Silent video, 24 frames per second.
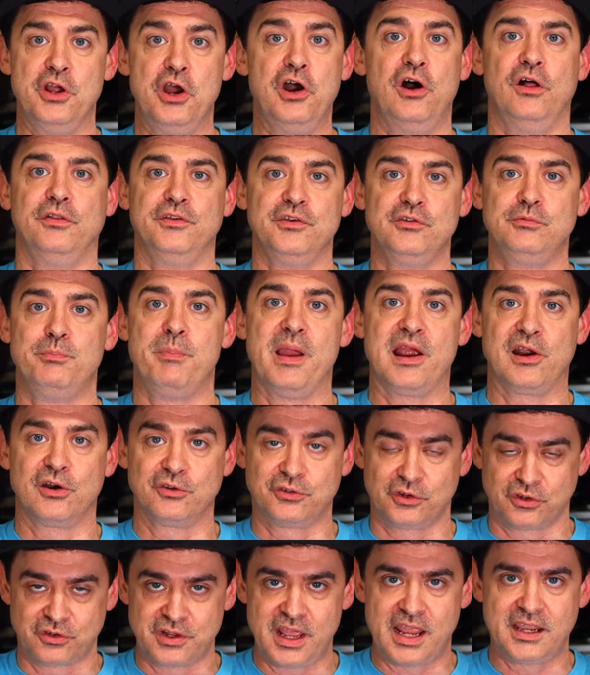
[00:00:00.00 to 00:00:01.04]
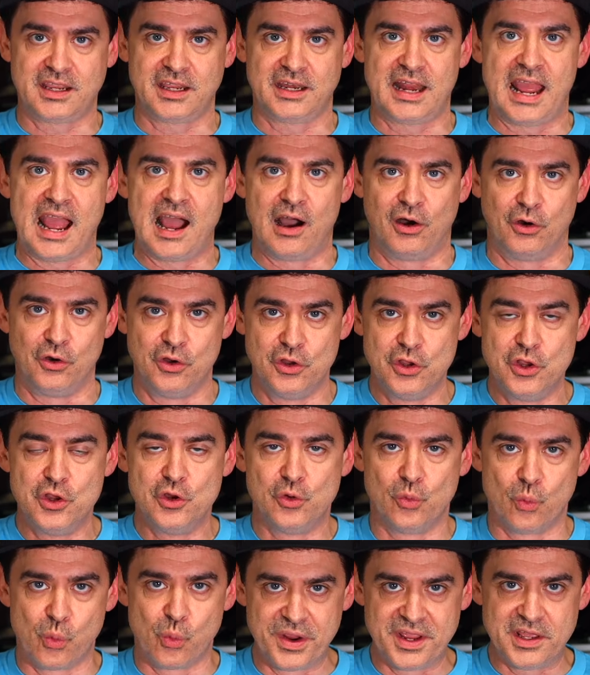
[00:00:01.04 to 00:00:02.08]
no, these bears are taken out
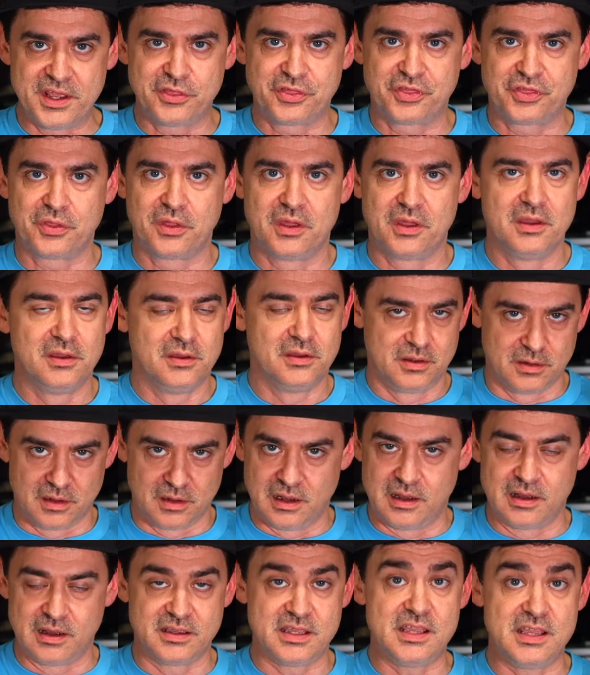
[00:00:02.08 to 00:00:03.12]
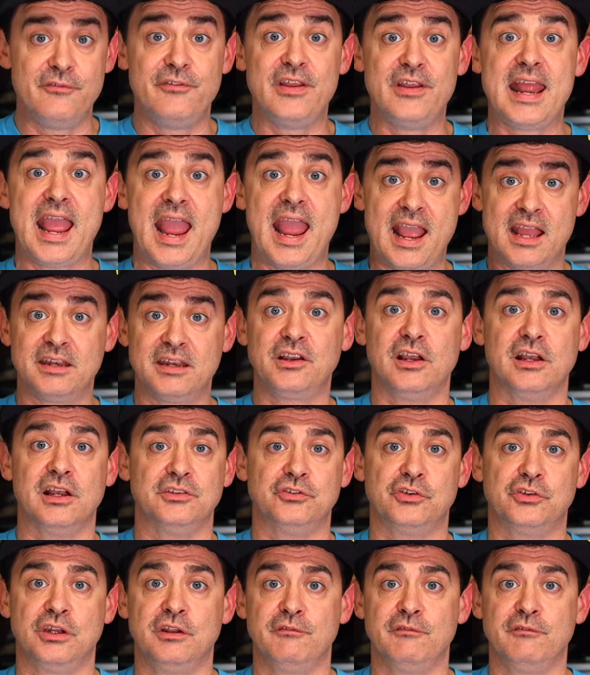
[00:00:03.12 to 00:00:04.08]
with even handguns.